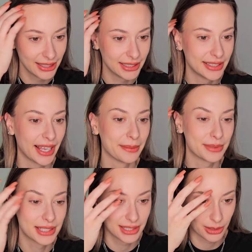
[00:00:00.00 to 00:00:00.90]
that I'm
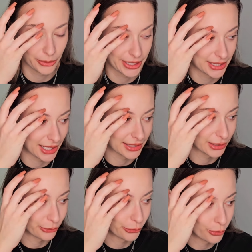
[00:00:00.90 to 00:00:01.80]
so
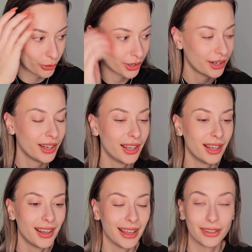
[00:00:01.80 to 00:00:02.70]
excited for
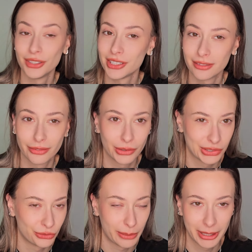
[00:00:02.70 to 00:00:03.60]
and this is
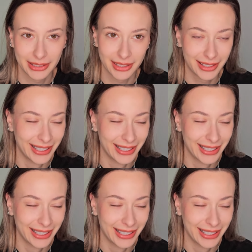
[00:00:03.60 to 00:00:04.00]
very dramatic